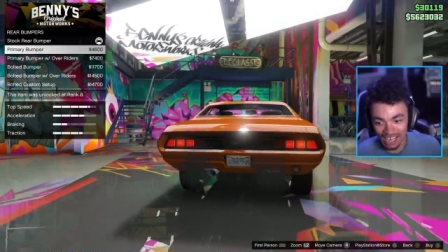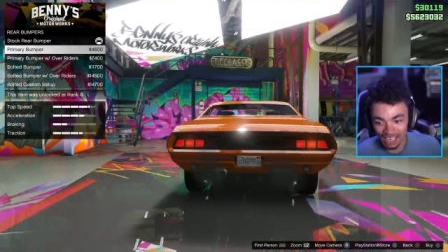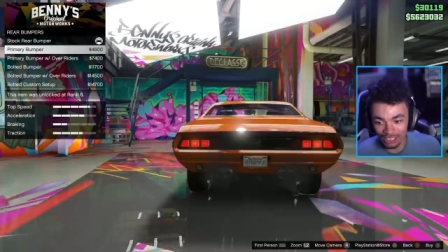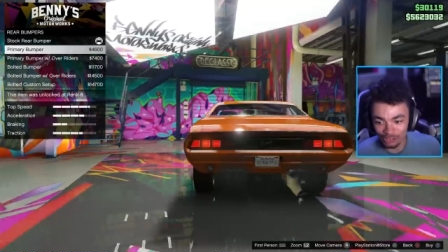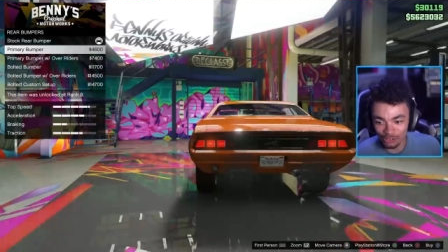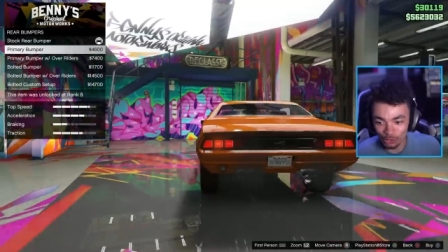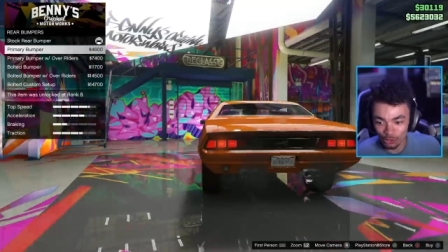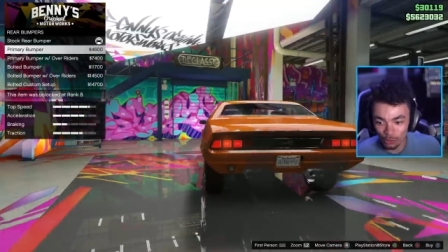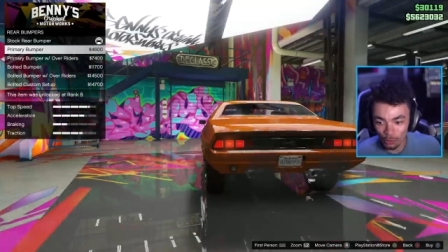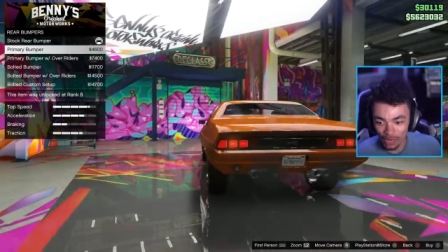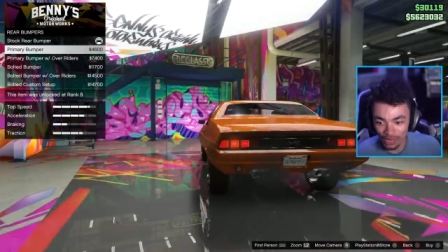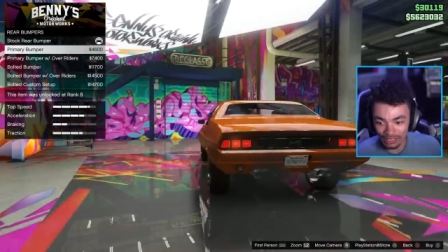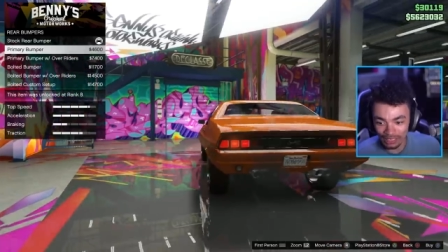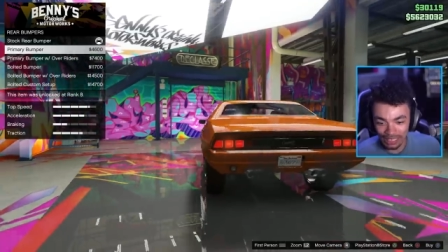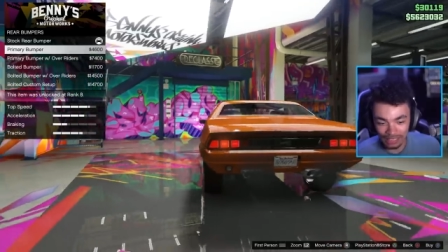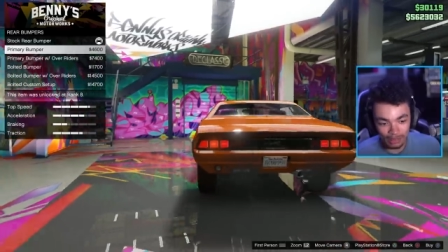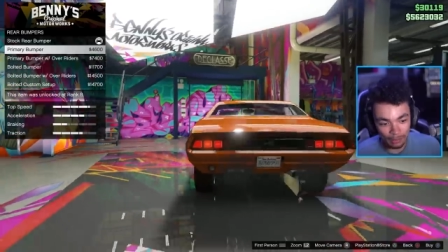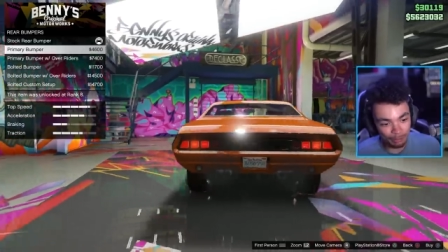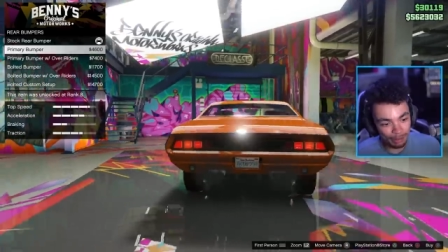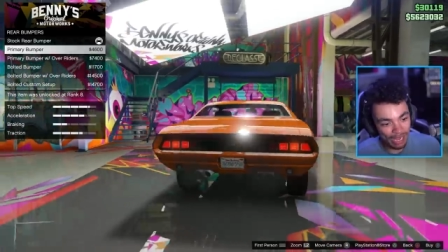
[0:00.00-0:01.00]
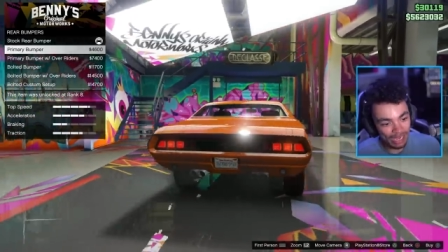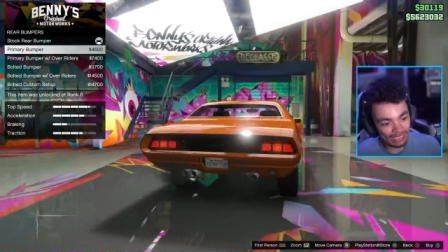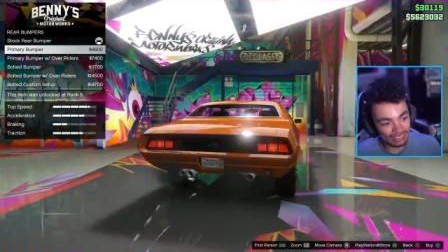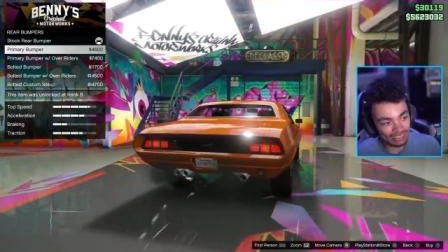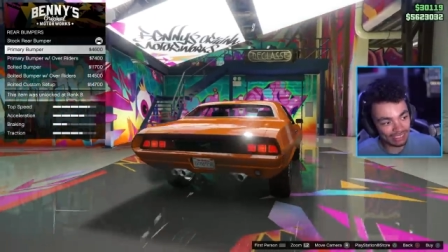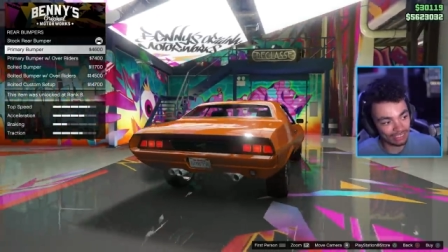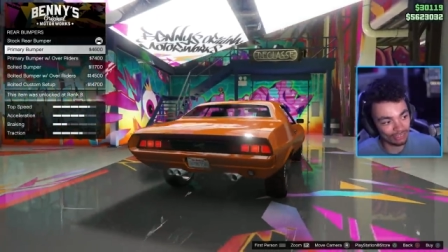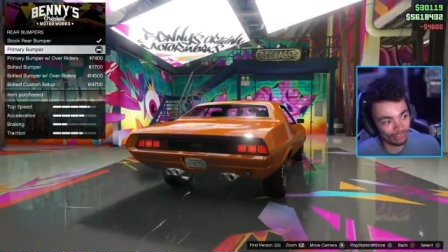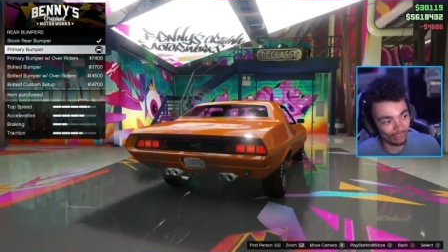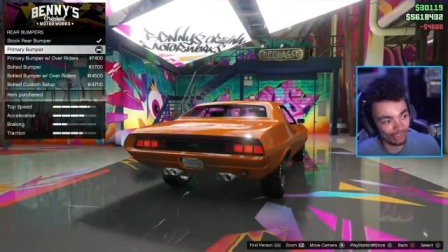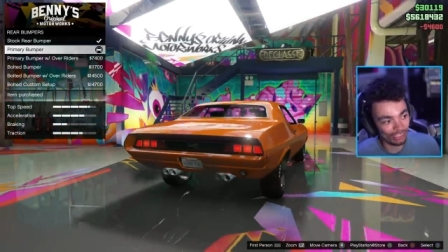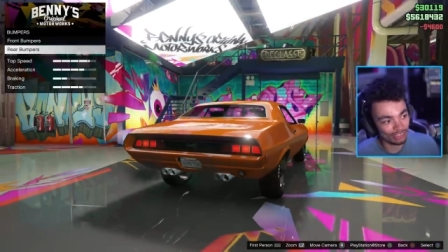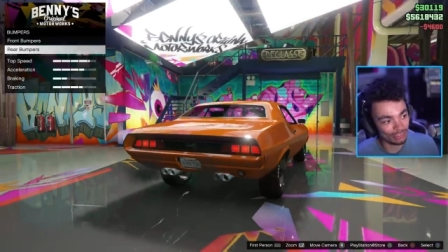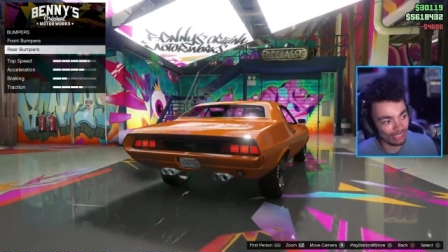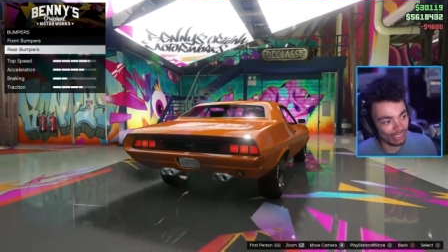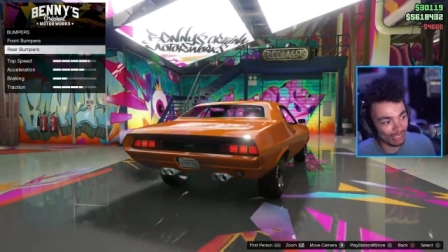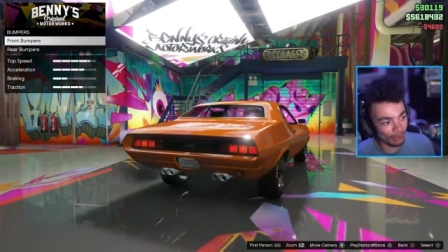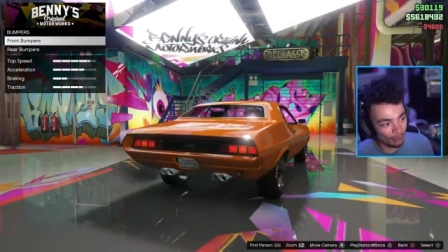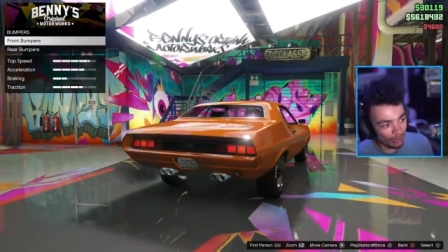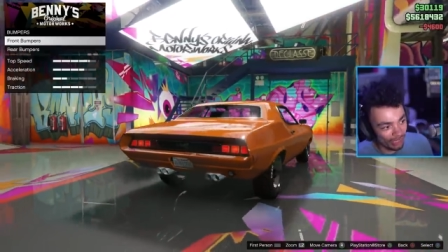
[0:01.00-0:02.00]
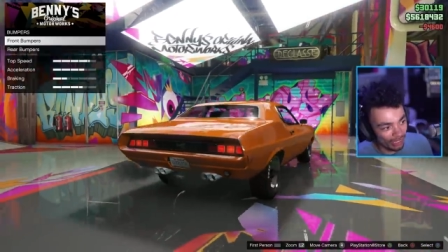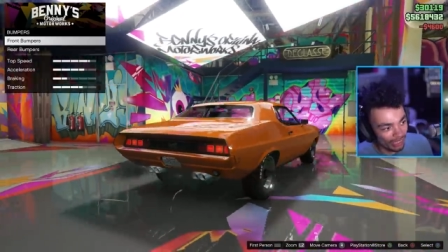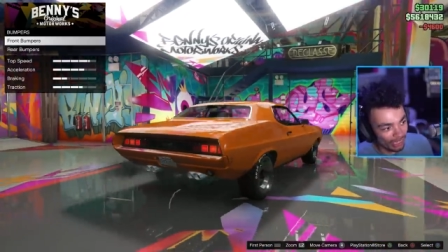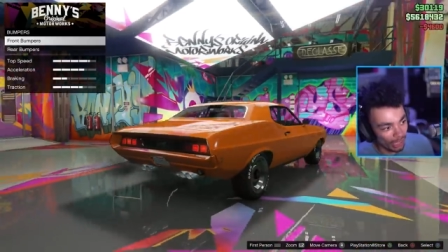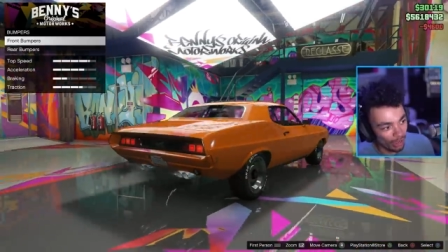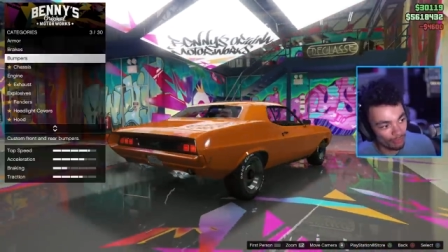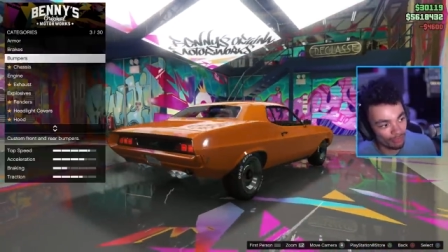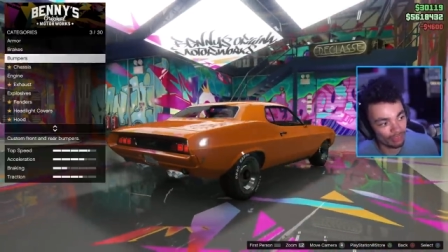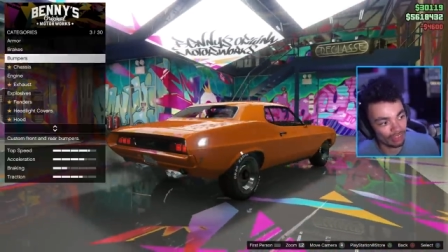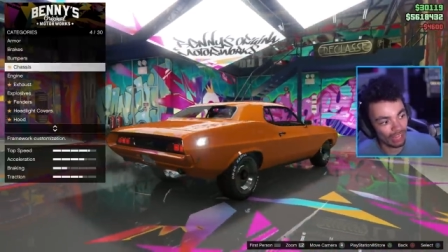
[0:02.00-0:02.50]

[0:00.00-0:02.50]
I do quite like the painted look, so I think we're going to go for